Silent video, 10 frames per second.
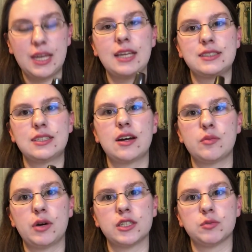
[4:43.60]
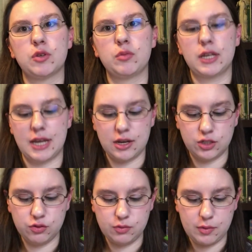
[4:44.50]
it's not impossible to play. I
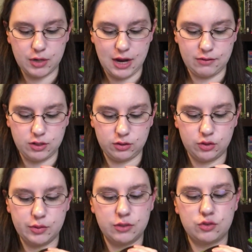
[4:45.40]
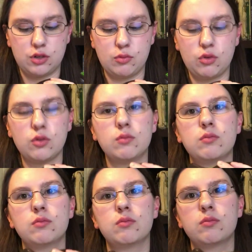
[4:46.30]
do remember having a little bit of trouble
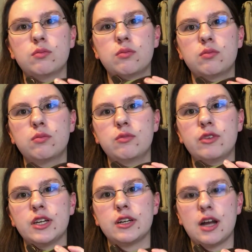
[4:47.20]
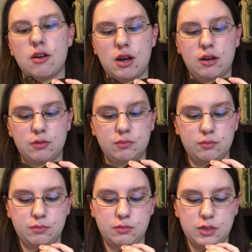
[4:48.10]
figuring out how to
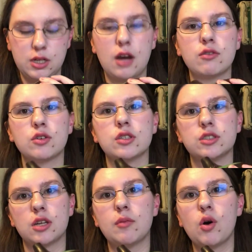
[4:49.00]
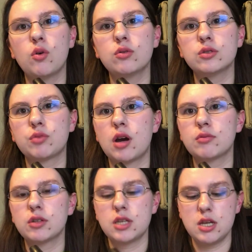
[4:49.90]
cover the sub holes
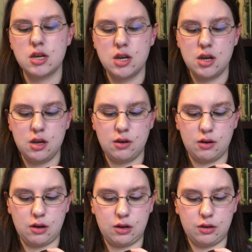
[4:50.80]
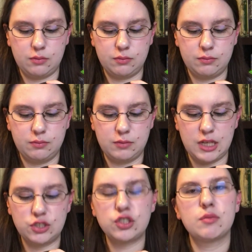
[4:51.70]
properly.
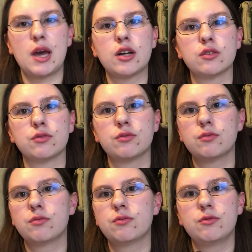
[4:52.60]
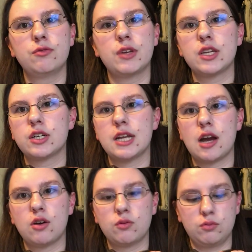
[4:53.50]
It's just a matter of figuring
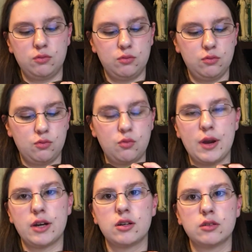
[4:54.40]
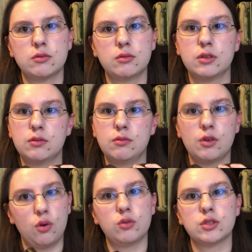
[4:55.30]
out where
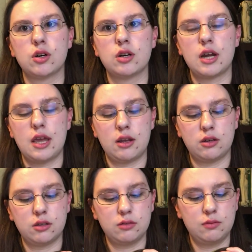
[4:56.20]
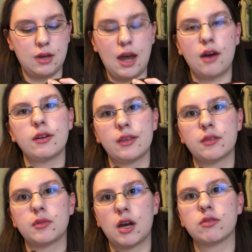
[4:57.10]
the holes are and how to get
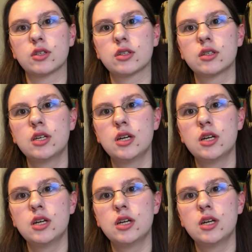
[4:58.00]
them covered.